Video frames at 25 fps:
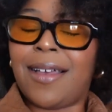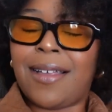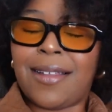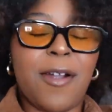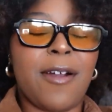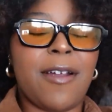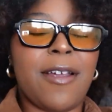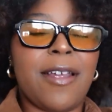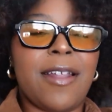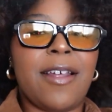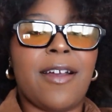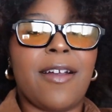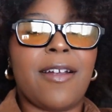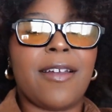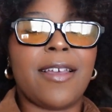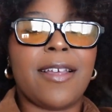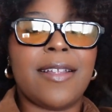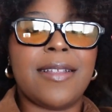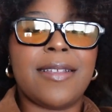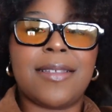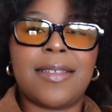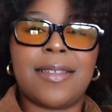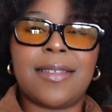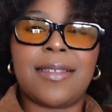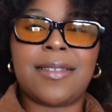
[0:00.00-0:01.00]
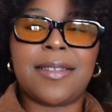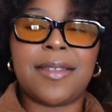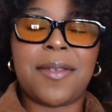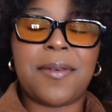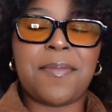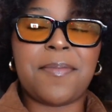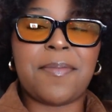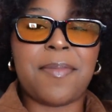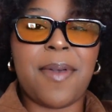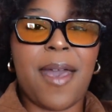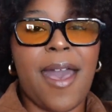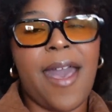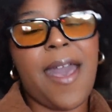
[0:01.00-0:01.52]
We are in our
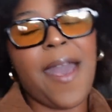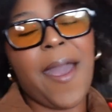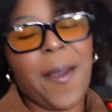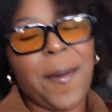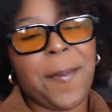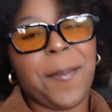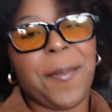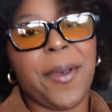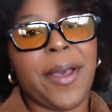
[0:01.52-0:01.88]
consistent bag.